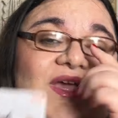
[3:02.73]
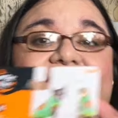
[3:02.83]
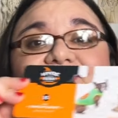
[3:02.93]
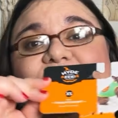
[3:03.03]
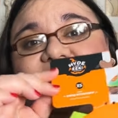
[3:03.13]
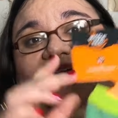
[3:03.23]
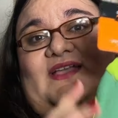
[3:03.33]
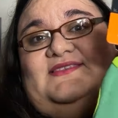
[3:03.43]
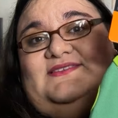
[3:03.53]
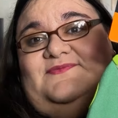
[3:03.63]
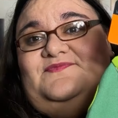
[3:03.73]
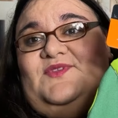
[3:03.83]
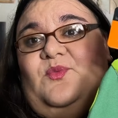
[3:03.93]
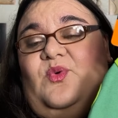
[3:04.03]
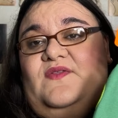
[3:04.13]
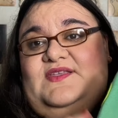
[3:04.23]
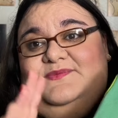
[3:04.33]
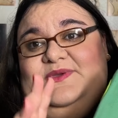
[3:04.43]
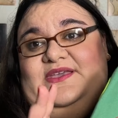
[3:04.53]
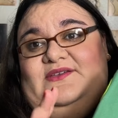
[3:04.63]
have three cats, one that's
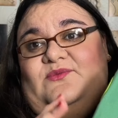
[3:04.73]
big,